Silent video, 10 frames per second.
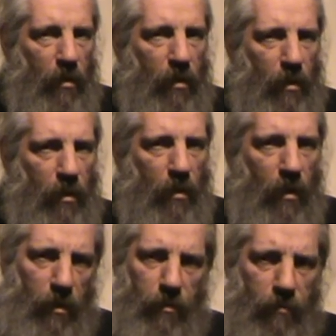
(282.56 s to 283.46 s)
in
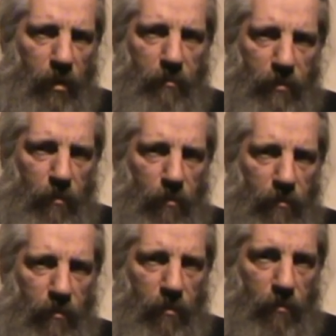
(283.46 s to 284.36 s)
100 grams
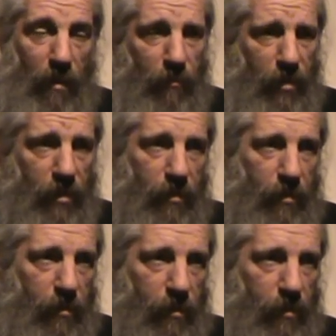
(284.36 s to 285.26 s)
of blackberries.
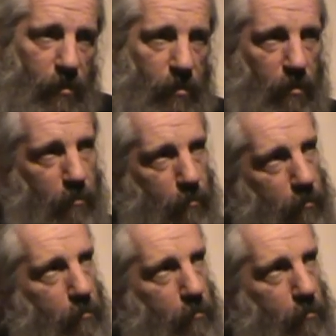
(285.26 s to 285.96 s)
So